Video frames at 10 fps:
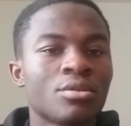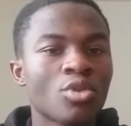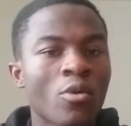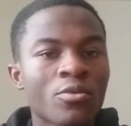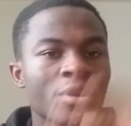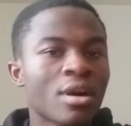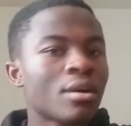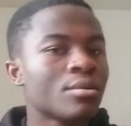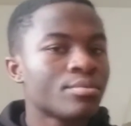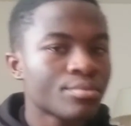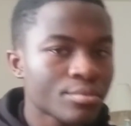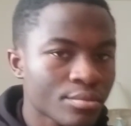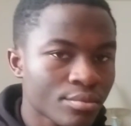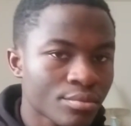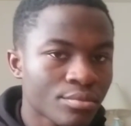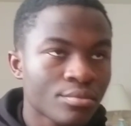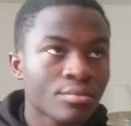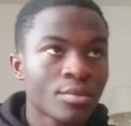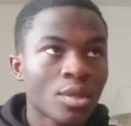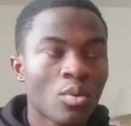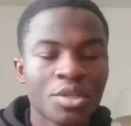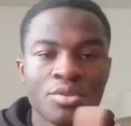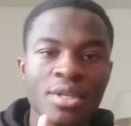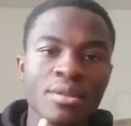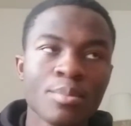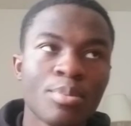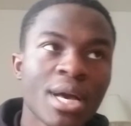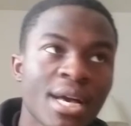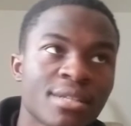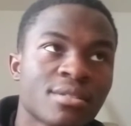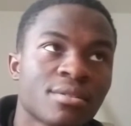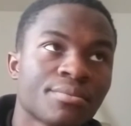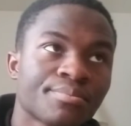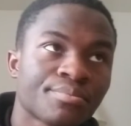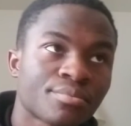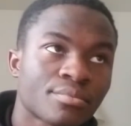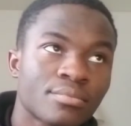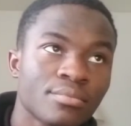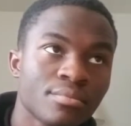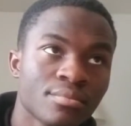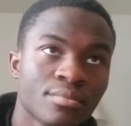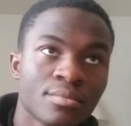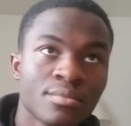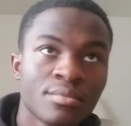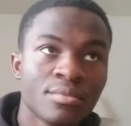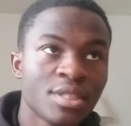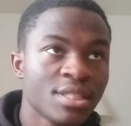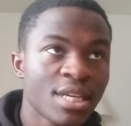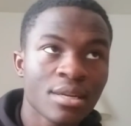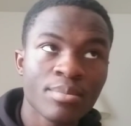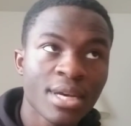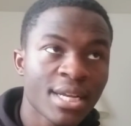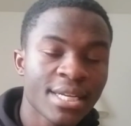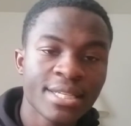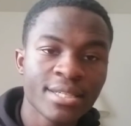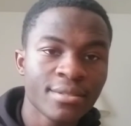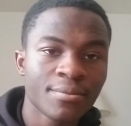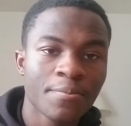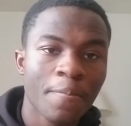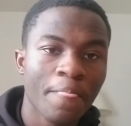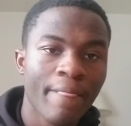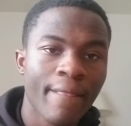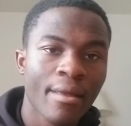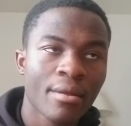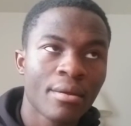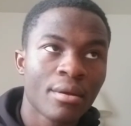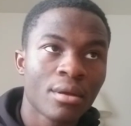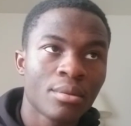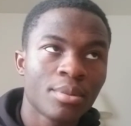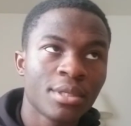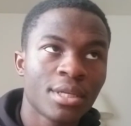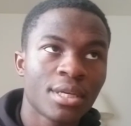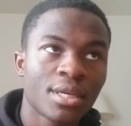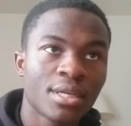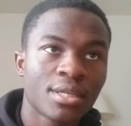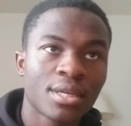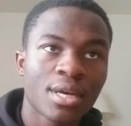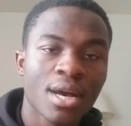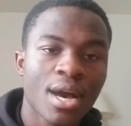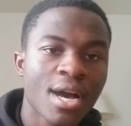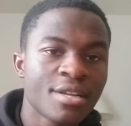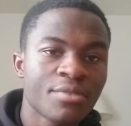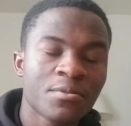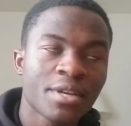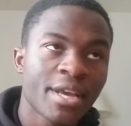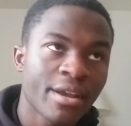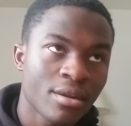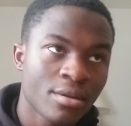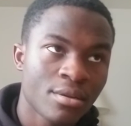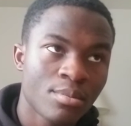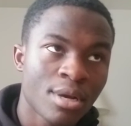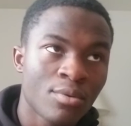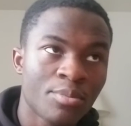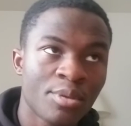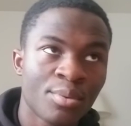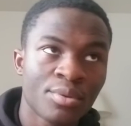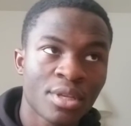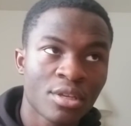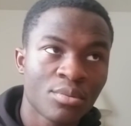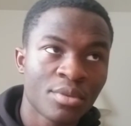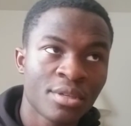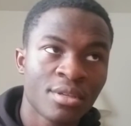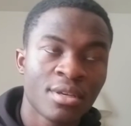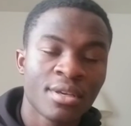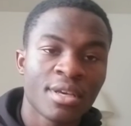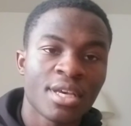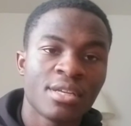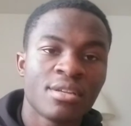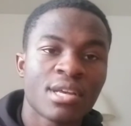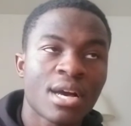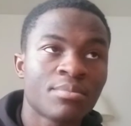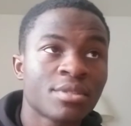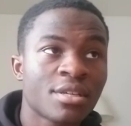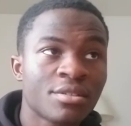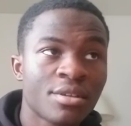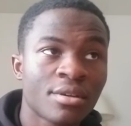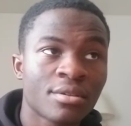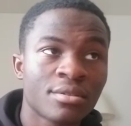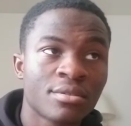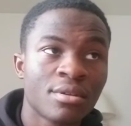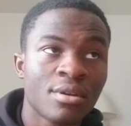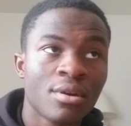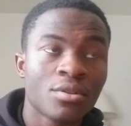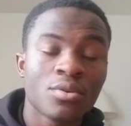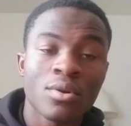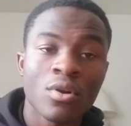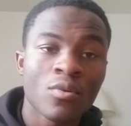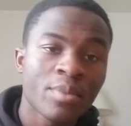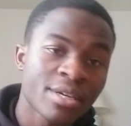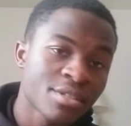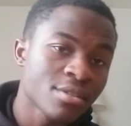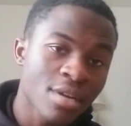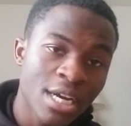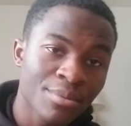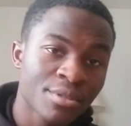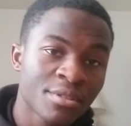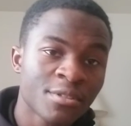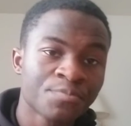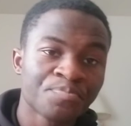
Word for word: to overcome what you did in the past. It's not a bad idea, but I never cared about what people think of me. And I'm telling y'all, to all my subscribers,